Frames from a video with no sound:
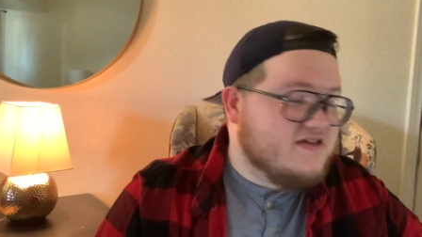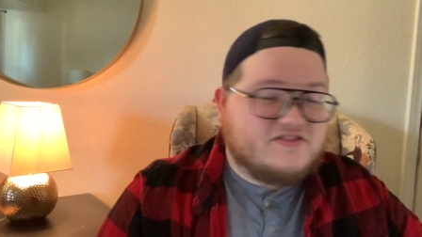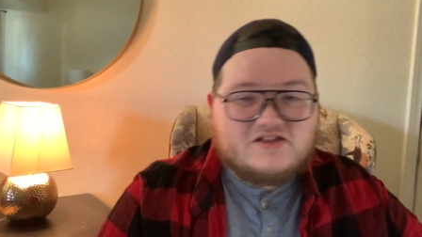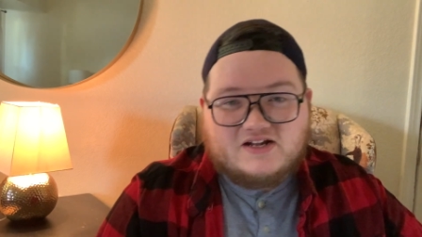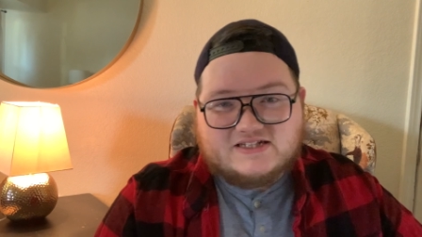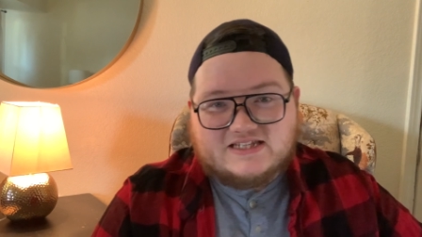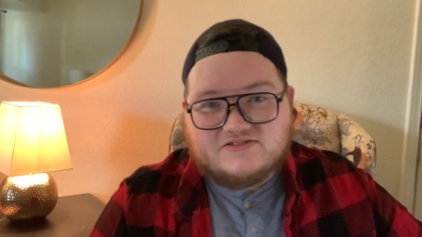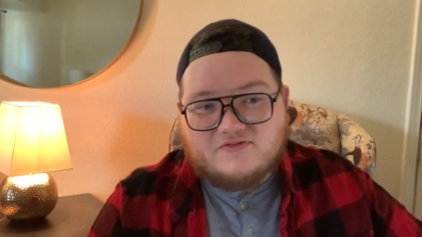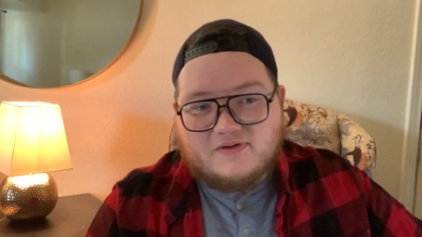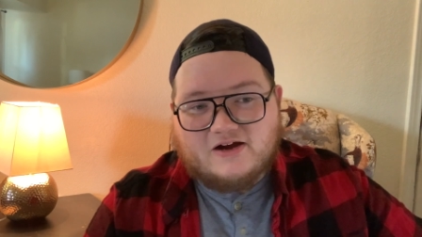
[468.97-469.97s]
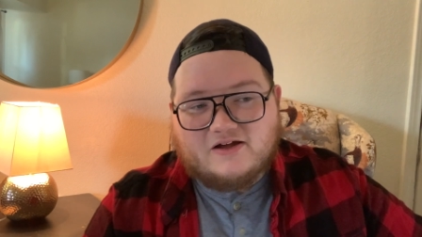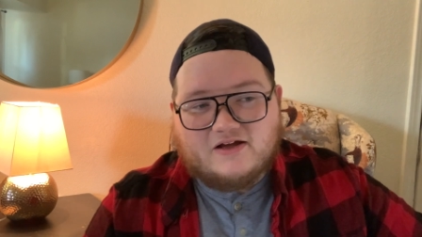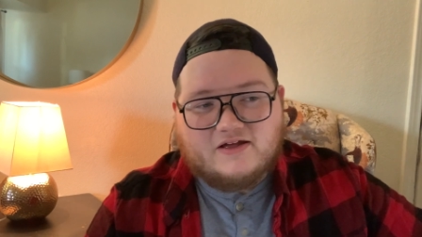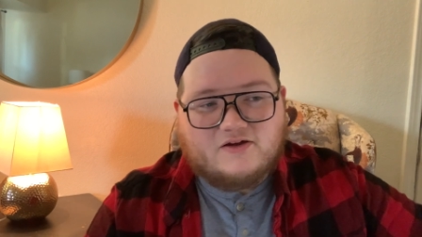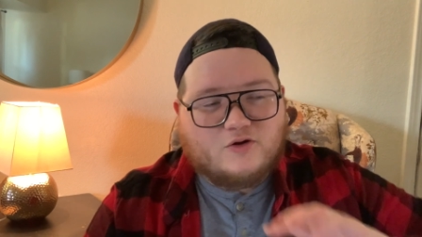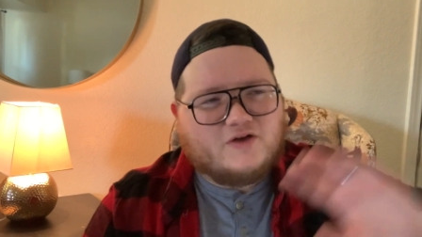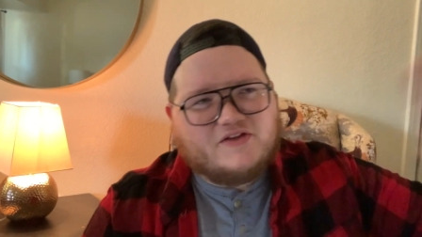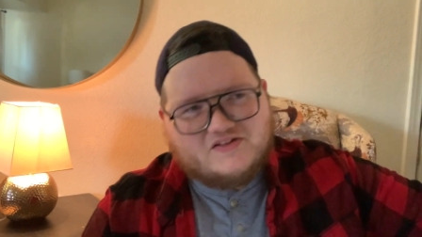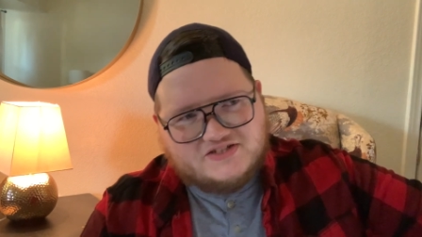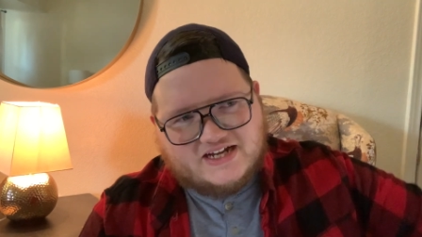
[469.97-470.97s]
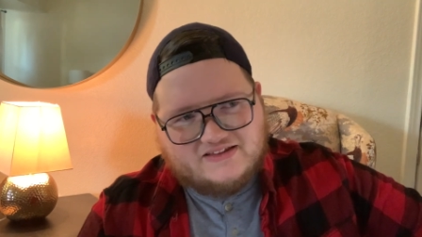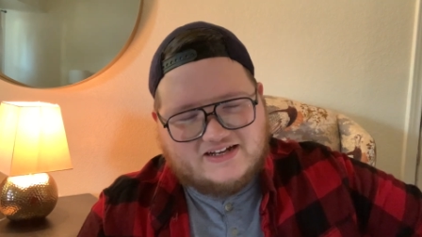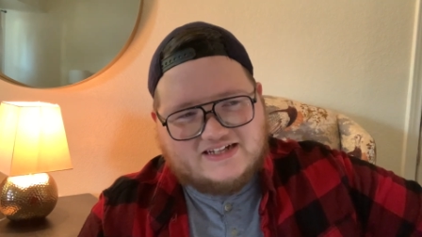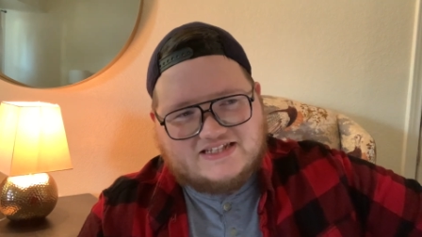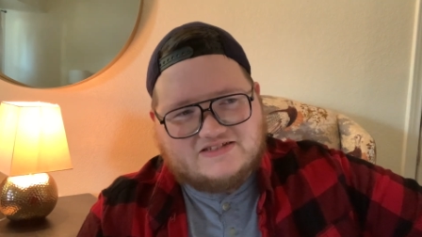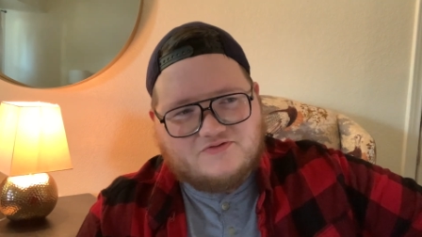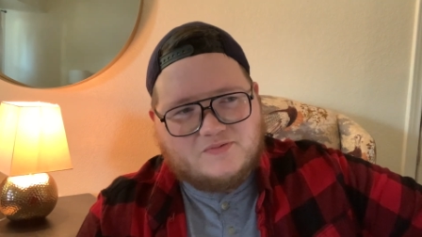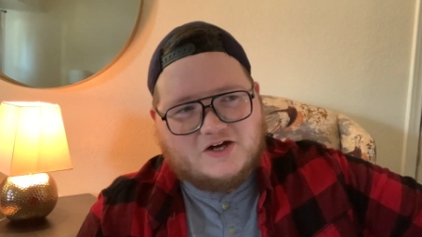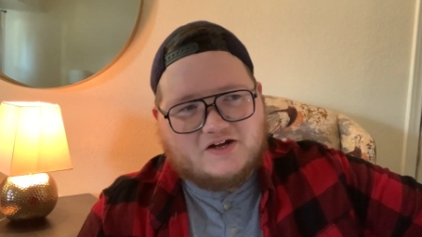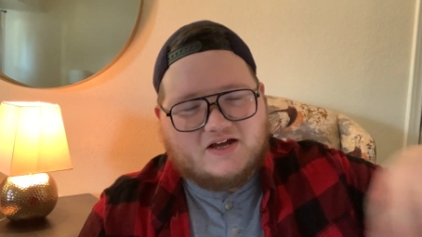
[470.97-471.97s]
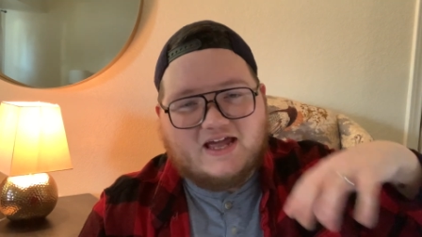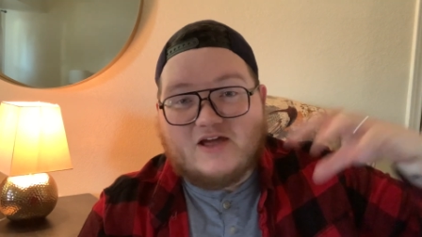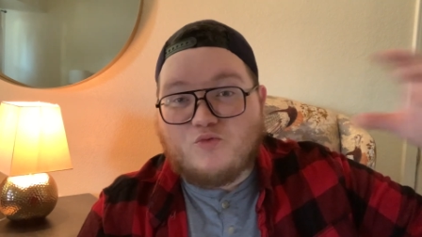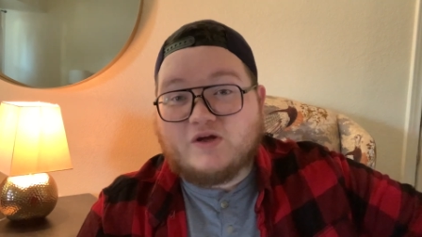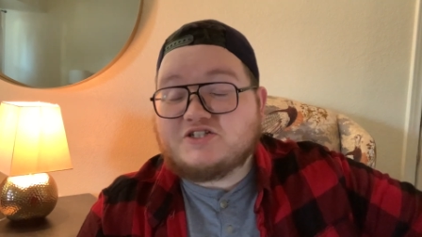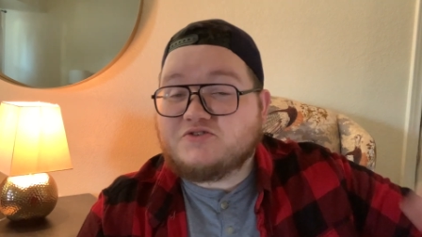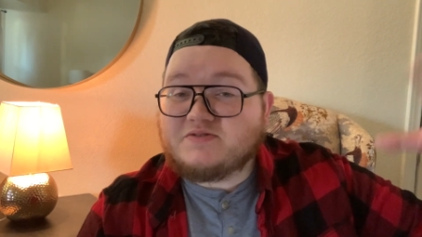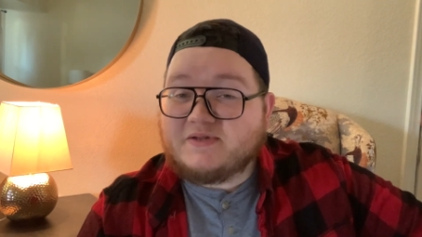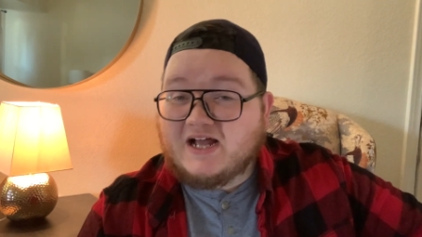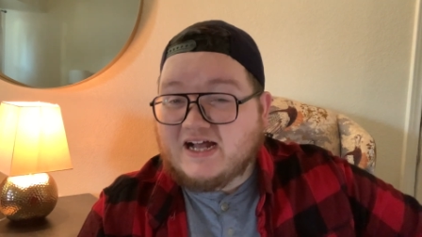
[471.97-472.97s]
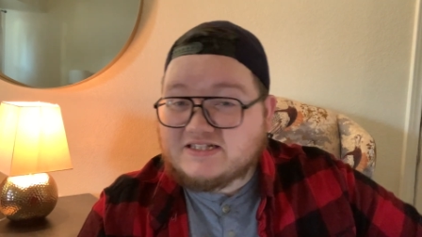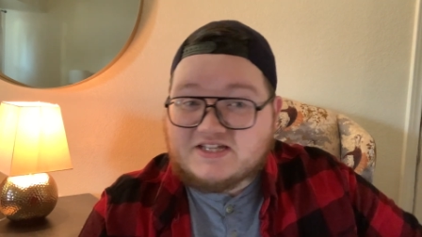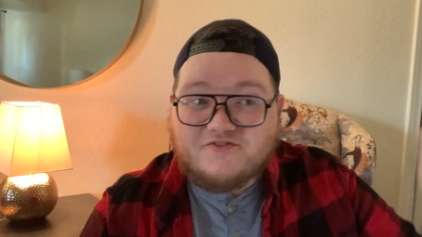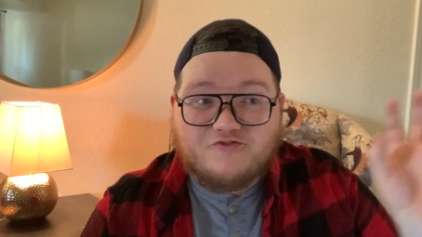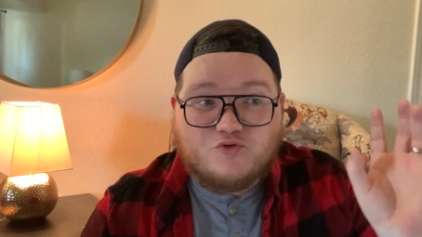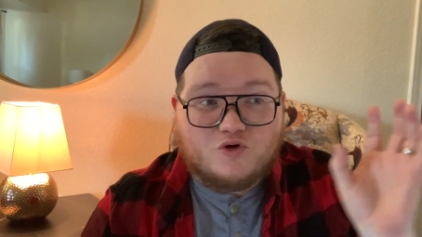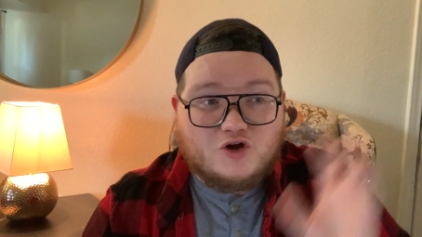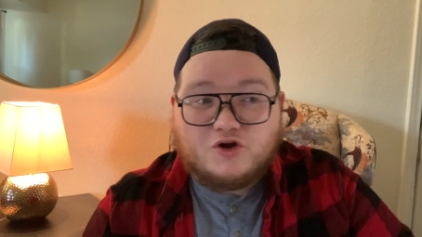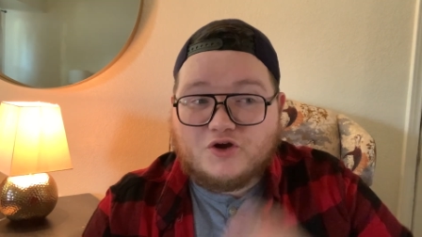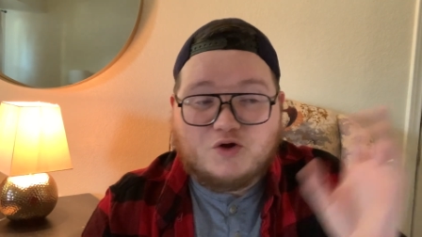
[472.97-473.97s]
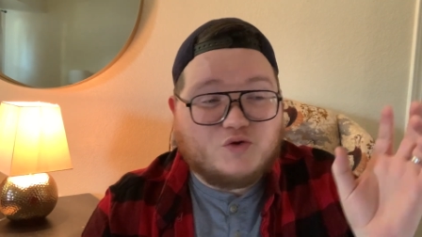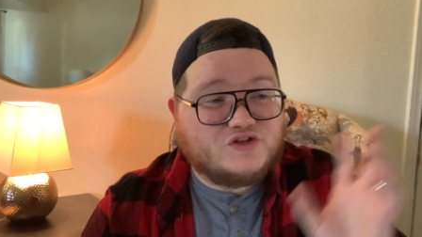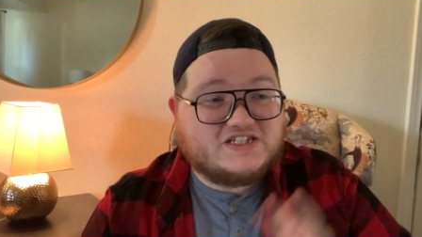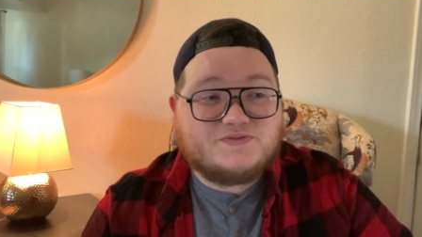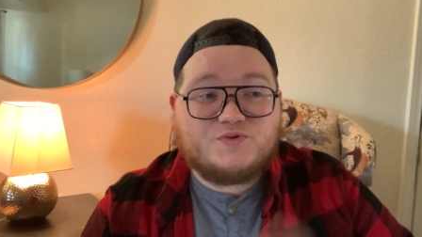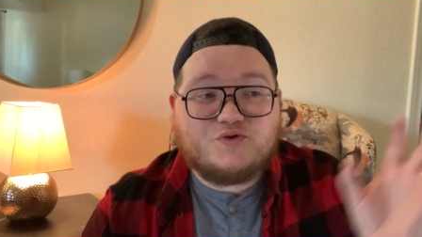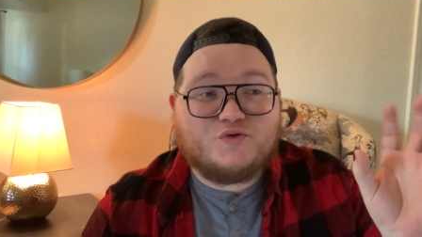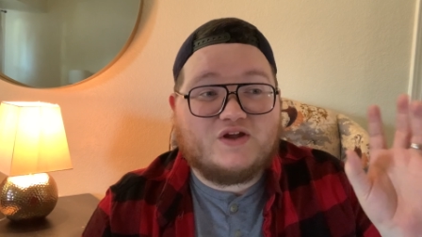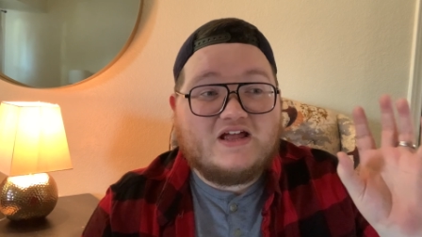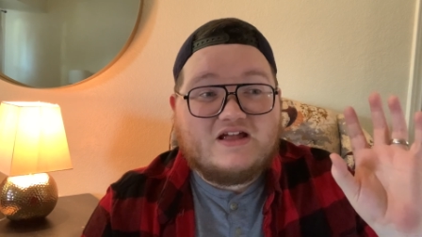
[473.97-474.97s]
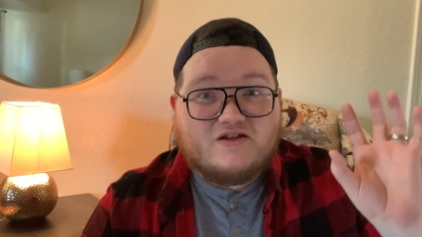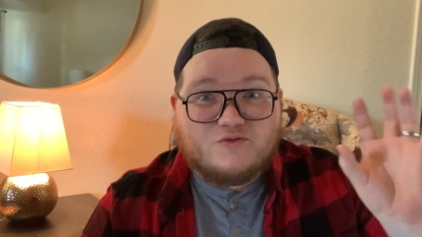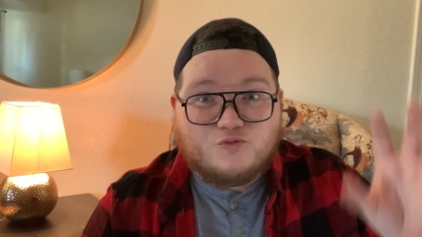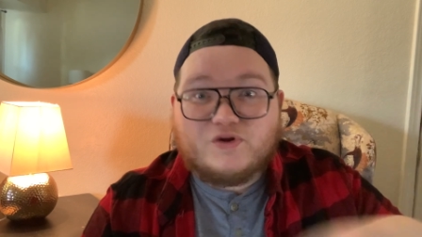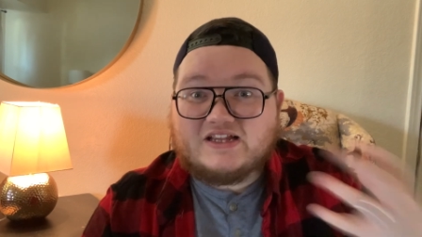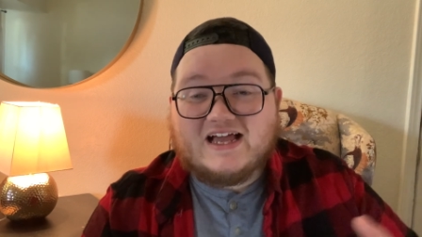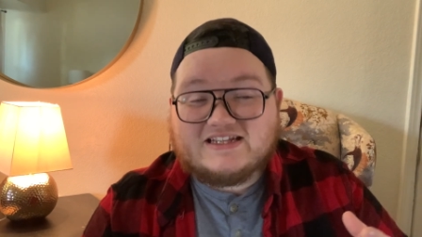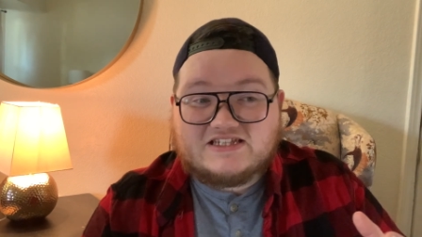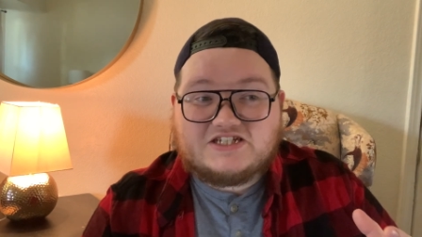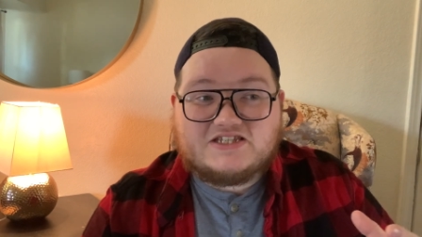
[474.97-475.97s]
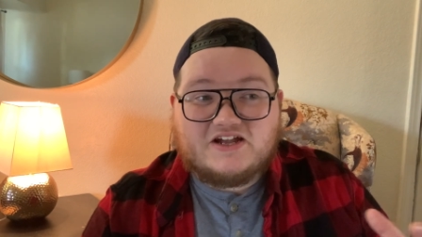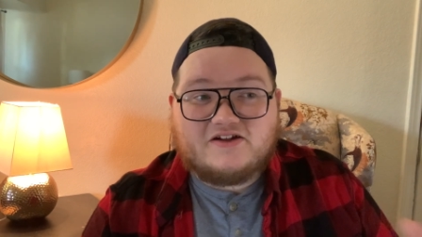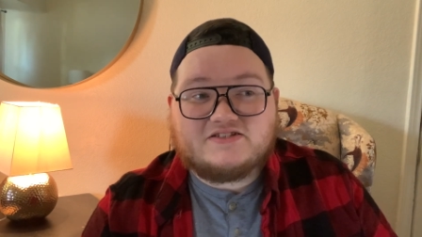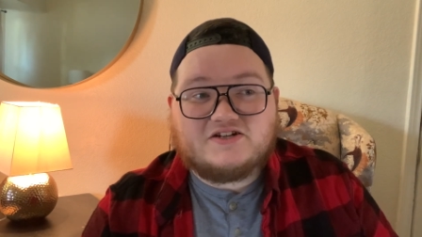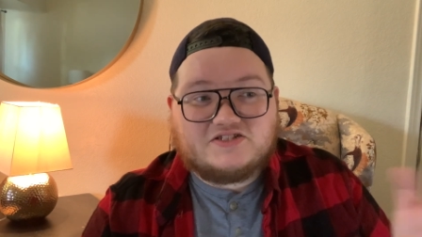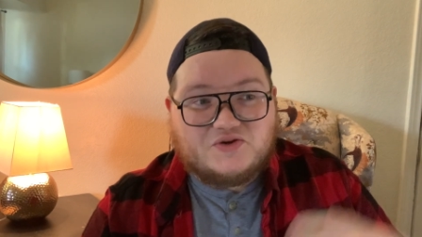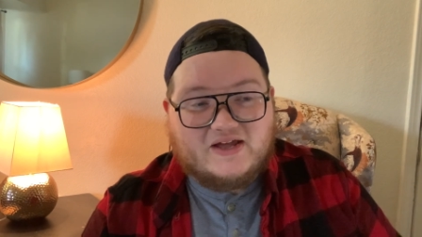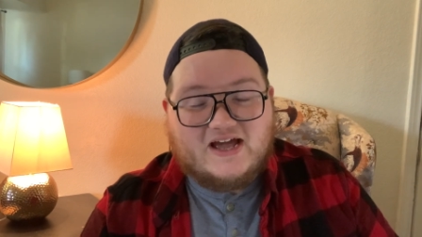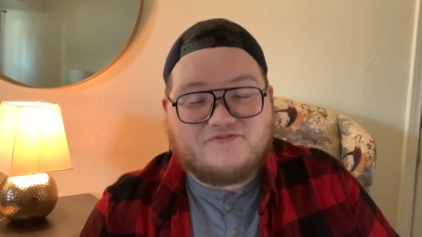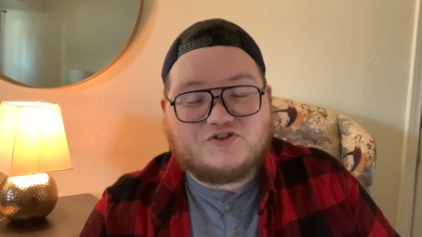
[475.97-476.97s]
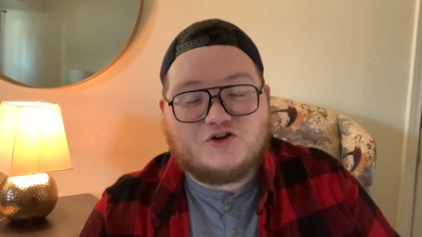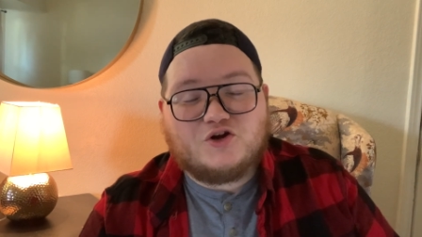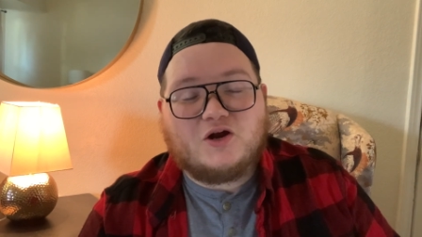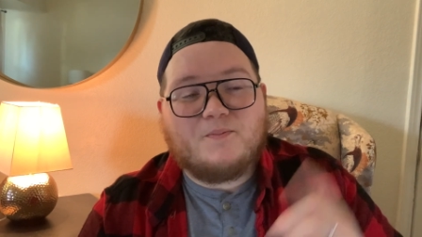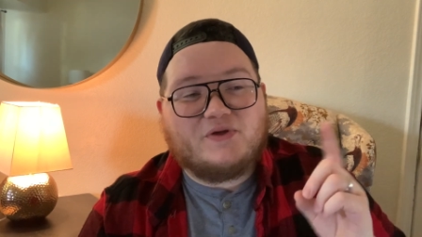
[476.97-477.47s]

the United States of America, or on the other side of the United States of America, a witch who has been hunting for her or this spoon realizes she's there and starts going after her.